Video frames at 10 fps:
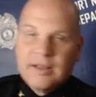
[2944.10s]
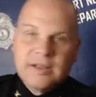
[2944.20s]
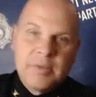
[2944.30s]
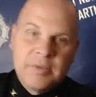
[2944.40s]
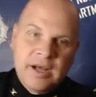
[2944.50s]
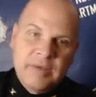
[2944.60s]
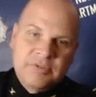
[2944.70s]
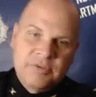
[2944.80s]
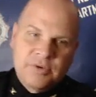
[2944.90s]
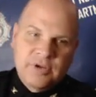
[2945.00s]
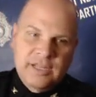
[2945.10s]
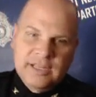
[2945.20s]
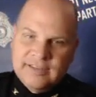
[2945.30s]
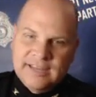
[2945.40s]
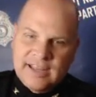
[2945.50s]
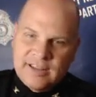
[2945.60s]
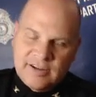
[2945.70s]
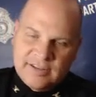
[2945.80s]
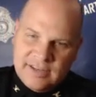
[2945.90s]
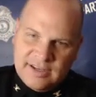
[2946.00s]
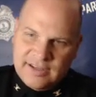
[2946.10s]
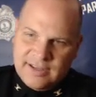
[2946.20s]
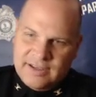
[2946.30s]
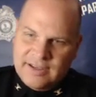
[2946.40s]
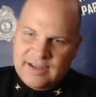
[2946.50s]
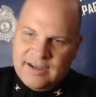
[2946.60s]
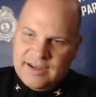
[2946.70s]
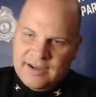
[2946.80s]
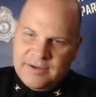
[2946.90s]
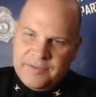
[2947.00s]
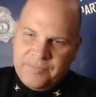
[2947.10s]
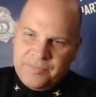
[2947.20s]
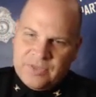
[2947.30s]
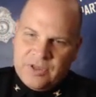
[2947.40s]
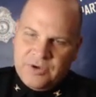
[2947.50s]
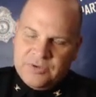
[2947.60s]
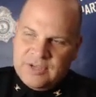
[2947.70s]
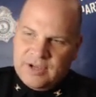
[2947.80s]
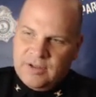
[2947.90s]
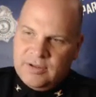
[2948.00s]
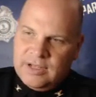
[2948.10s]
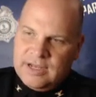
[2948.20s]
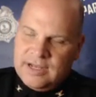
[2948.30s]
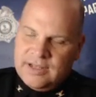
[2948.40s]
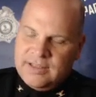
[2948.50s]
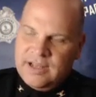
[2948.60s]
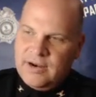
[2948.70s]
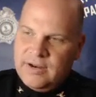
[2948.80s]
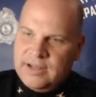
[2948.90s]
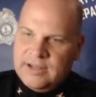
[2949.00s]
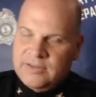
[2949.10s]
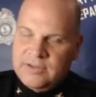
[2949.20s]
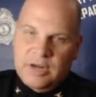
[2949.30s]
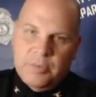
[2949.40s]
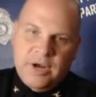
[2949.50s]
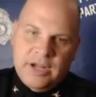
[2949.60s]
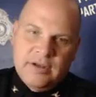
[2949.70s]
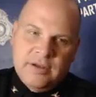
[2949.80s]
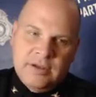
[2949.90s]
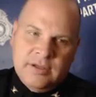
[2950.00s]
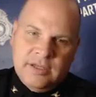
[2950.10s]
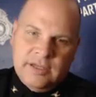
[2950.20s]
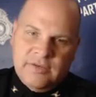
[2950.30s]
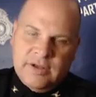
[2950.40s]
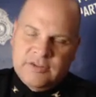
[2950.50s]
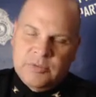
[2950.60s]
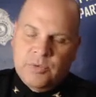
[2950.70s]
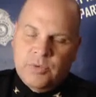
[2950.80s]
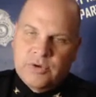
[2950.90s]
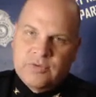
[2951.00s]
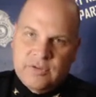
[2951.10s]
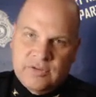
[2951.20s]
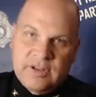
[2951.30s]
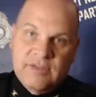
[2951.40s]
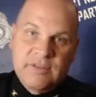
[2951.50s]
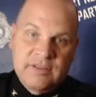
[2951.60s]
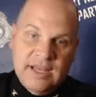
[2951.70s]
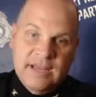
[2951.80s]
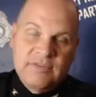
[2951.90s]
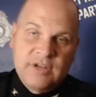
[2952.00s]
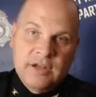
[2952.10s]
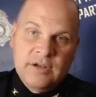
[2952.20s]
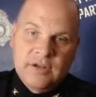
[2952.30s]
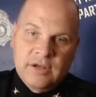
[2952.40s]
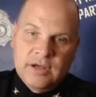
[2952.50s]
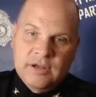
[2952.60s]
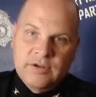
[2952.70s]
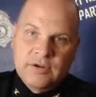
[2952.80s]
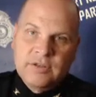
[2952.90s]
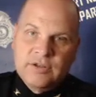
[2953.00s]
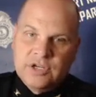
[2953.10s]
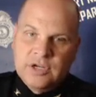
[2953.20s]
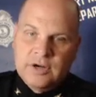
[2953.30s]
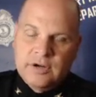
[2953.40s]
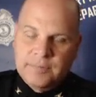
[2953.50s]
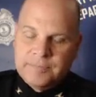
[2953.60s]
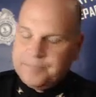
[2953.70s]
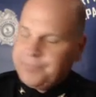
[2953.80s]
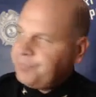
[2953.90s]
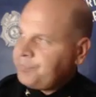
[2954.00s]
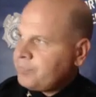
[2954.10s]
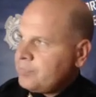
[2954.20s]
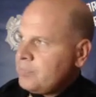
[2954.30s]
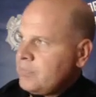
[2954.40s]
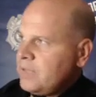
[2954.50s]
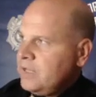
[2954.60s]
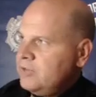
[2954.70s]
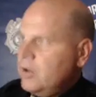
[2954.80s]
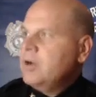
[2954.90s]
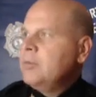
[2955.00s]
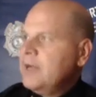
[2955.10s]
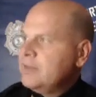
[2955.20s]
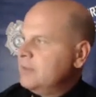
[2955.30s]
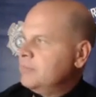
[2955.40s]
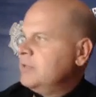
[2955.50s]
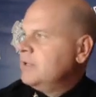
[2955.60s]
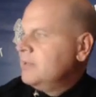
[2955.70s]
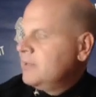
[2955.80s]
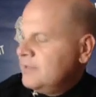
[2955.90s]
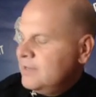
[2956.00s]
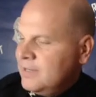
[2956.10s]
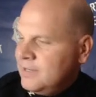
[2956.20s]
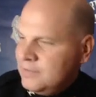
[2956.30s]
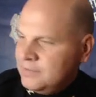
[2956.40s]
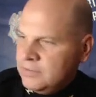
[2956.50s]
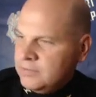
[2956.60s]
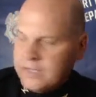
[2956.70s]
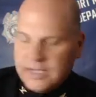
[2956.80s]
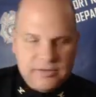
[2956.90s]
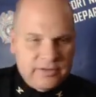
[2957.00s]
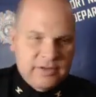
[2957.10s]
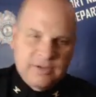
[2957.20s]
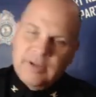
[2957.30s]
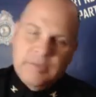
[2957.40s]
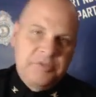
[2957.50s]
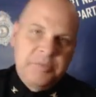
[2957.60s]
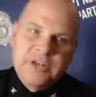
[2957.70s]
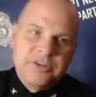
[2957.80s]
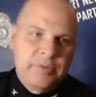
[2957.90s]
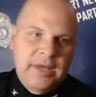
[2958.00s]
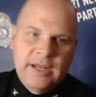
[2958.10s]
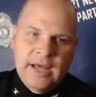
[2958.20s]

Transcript: coming up, so we're going to get together at the hotel there and celebrate, give out some awards for the stuff that they have done during this year, and talk about them. Those kids are something special, man.